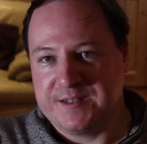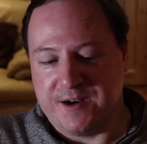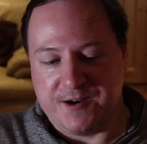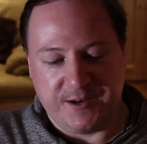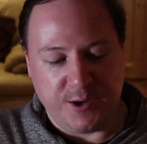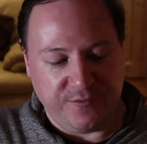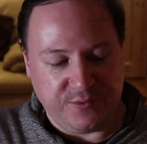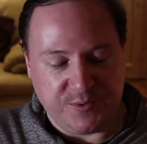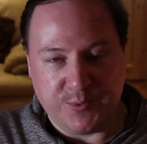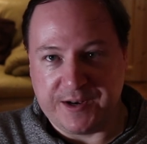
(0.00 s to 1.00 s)
started
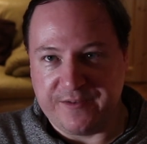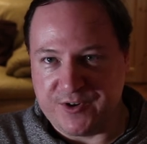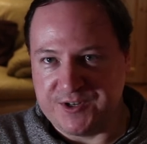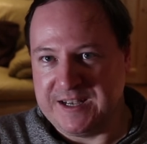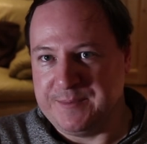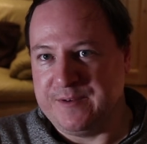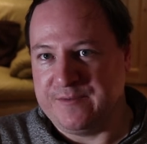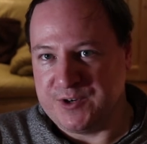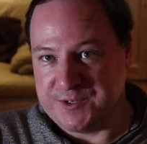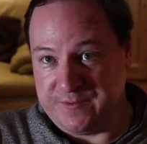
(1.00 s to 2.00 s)
off with when I first had my
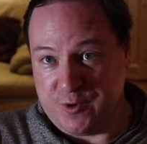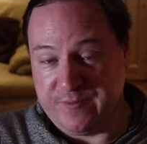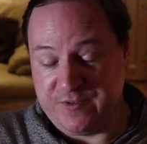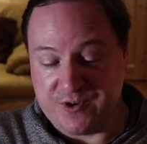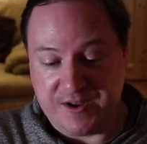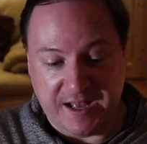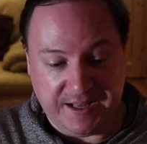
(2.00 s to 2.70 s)
first of Foam Fury.